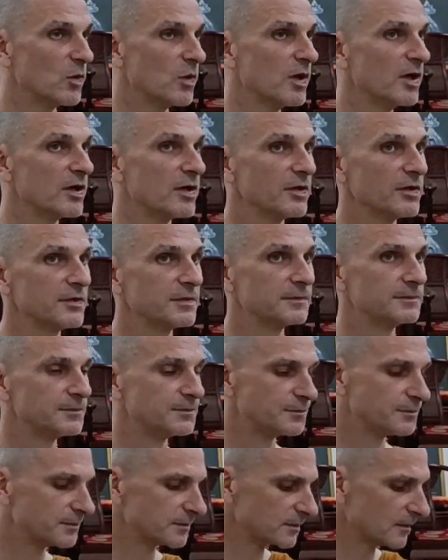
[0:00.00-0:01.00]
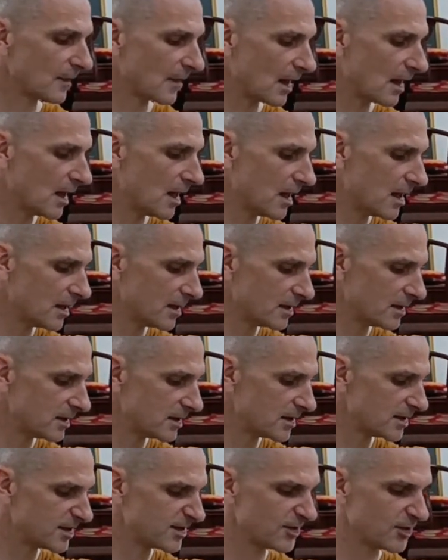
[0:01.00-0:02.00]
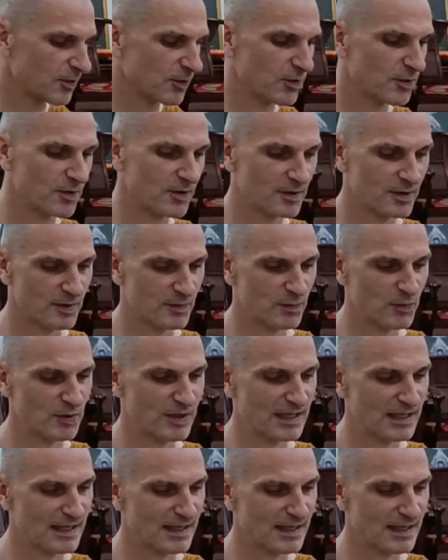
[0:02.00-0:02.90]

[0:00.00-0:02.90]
world. So the Buddha